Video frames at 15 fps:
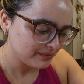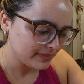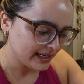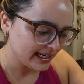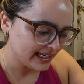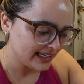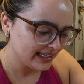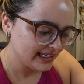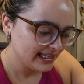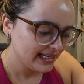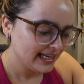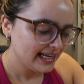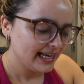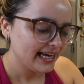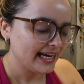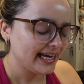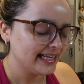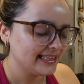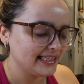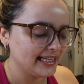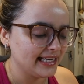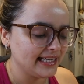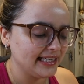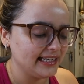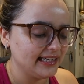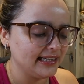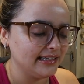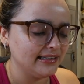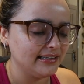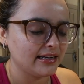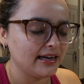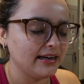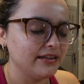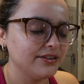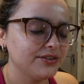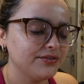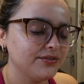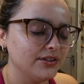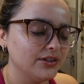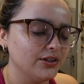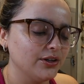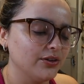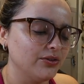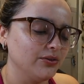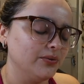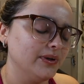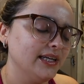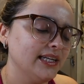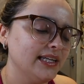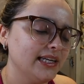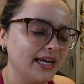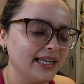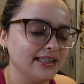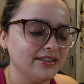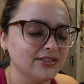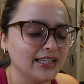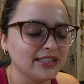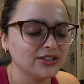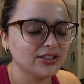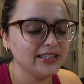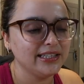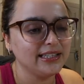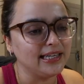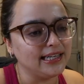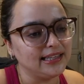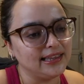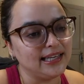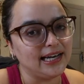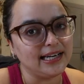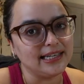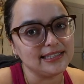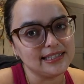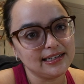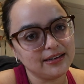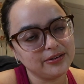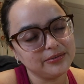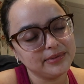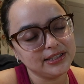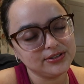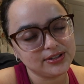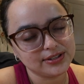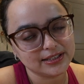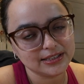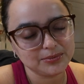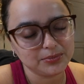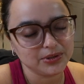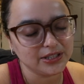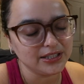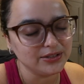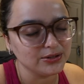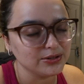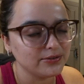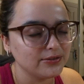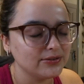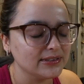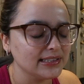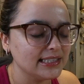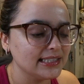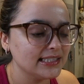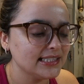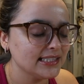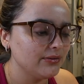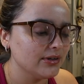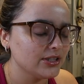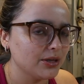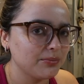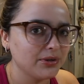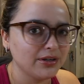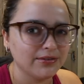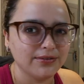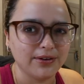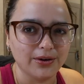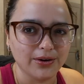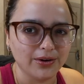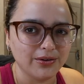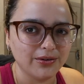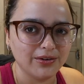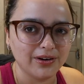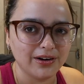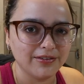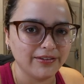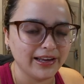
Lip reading: bed. And then kind of look through it. And there's actually like the Eisenhower matrix is pretty useful for this, which I'll put a photo of